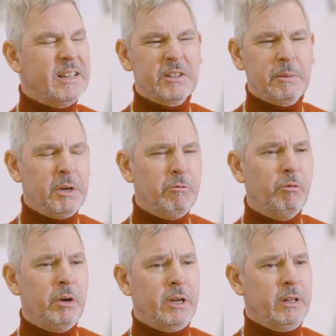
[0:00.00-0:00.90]
can be
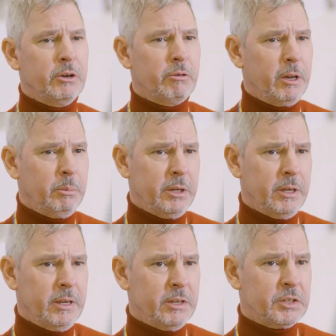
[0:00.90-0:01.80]
really
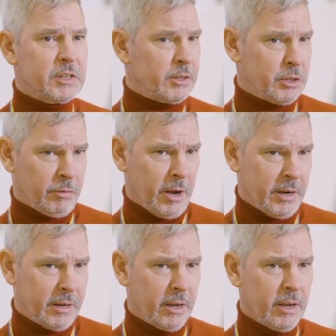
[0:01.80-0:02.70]
incredibly satisfying.
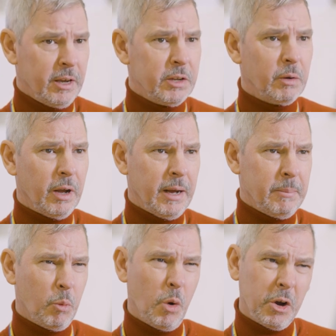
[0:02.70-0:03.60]

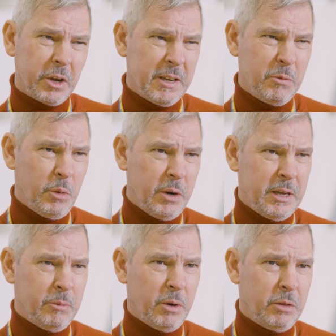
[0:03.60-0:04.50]
Working
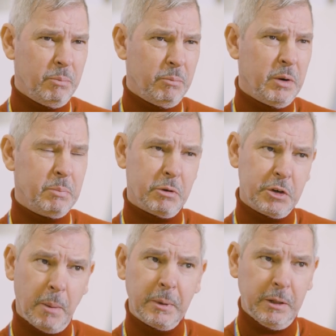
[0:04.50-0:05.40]
with
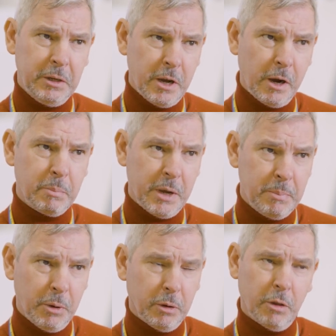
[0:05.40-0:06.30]
predominantly young
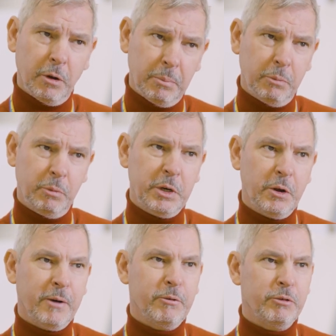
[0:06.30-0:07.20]
people, although we do
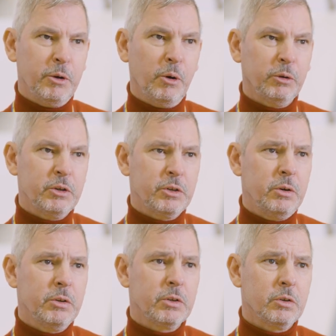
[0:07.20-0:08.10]
have a few older
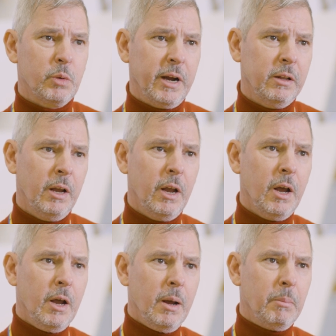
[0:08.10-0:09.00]
students as well.
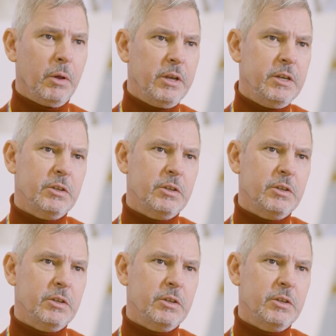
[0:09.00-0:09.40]
But these are